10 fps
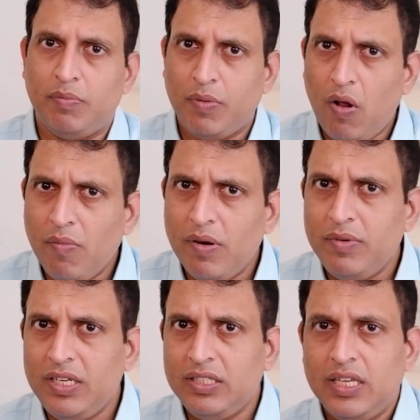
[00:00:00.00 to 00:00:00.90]
The
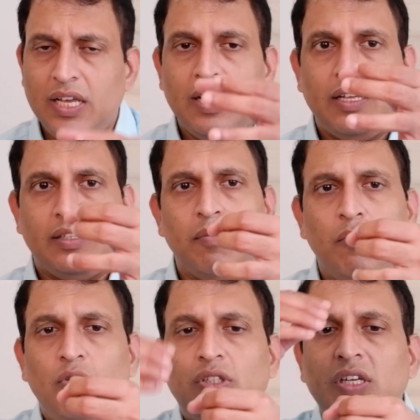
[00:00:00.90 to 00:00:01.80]
problem is the
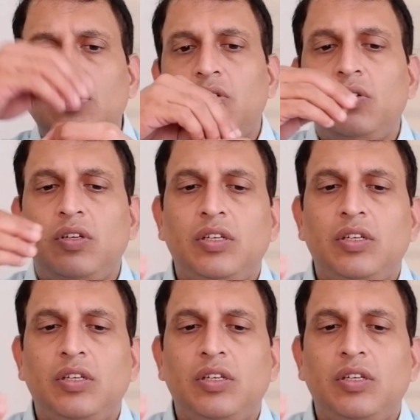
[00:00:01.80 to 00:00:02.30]
motion,